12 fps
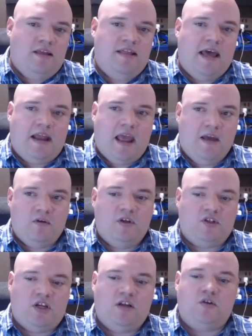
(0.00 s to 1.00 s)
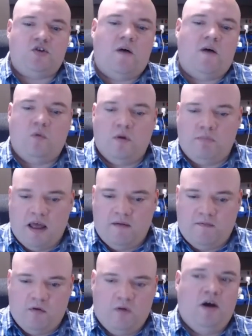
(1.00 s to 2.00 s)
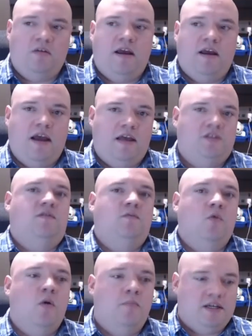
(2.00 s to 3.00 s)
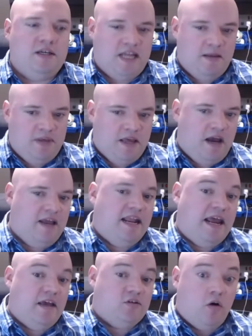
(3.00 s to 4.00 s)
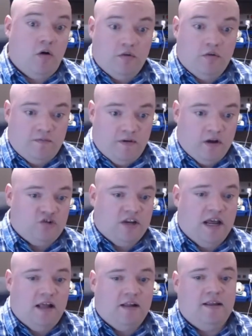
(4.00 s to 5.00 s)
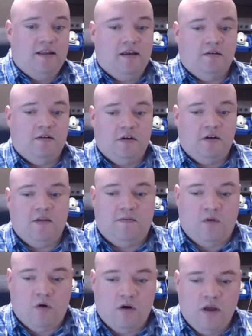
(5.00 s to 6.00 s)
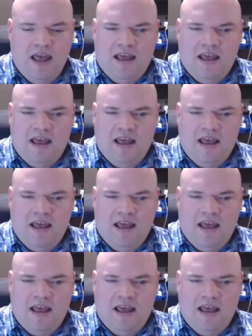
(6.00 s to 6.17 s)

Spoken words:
that every single software platform out there has a robust API that has all the functionality that you're looking for.